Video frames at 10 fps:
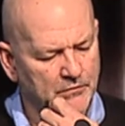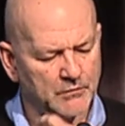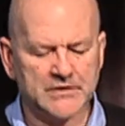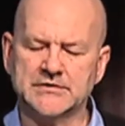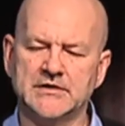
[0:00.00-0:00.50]

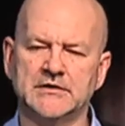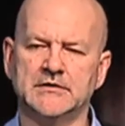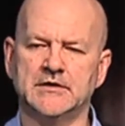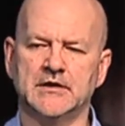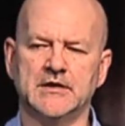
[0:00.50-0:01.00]
What we did
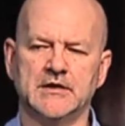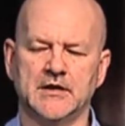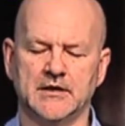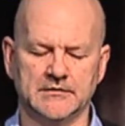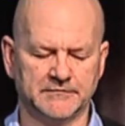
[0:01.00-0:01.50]
in
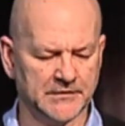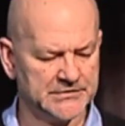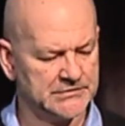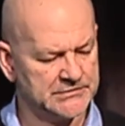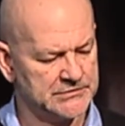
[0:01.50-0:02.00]
the
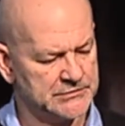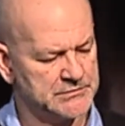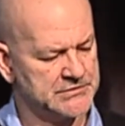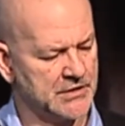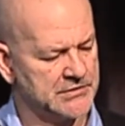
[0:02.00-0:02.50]
first instance
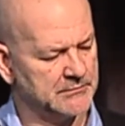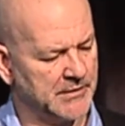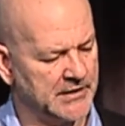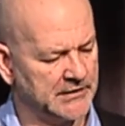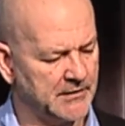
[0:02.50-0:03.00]
was go to the
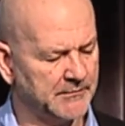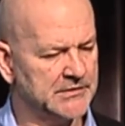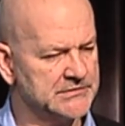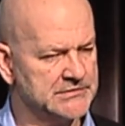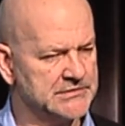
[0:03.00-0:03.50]
mining
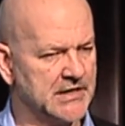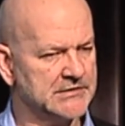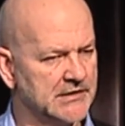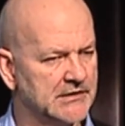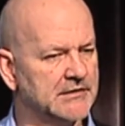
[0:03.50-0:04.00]
companies and say,
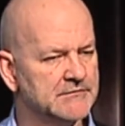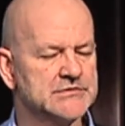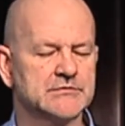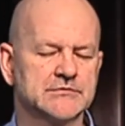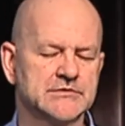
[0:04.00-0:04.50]
give
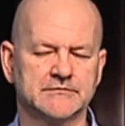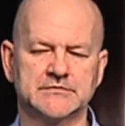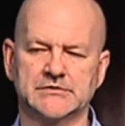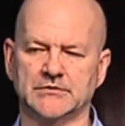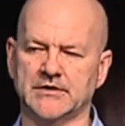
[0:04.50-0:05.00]
us your
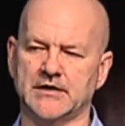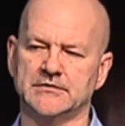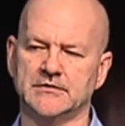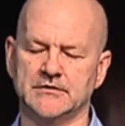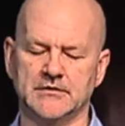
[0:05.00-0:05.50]
geophysical
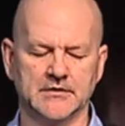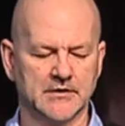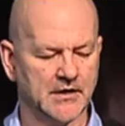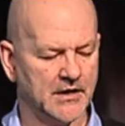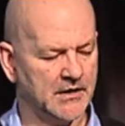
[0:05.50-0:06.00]
data,
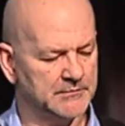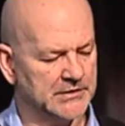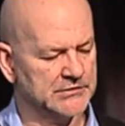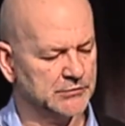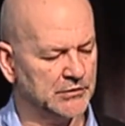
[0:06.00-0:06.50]

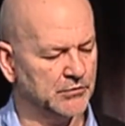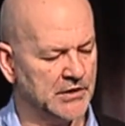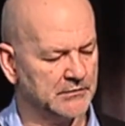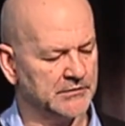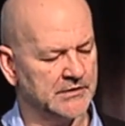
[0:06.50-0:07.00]
because we'll
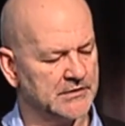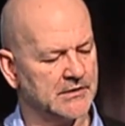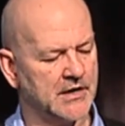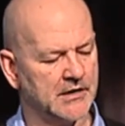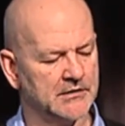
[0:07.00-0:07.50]
work with it
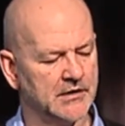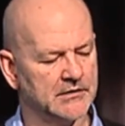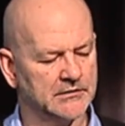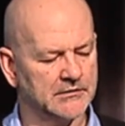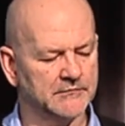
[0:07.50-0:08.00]

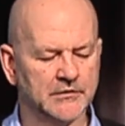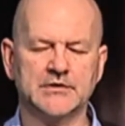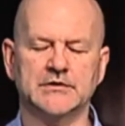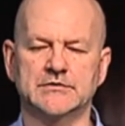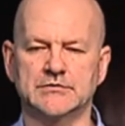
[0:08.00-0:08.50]
and
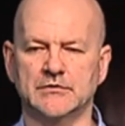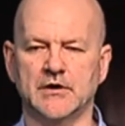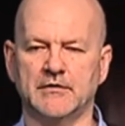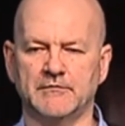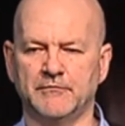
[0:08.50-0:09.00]
convert it to
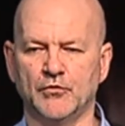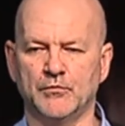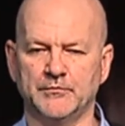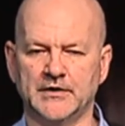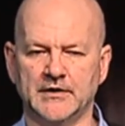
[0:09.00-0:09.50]
a
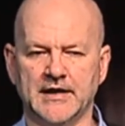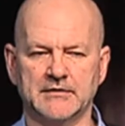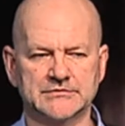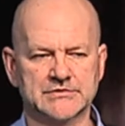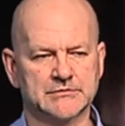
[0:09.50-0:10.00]
form that
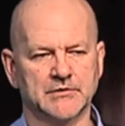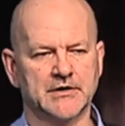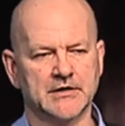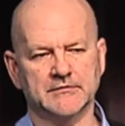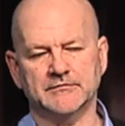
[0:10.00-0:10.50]
allows us to
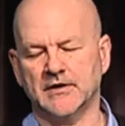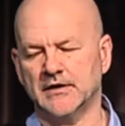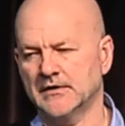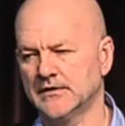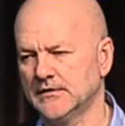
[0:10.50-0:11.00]
identify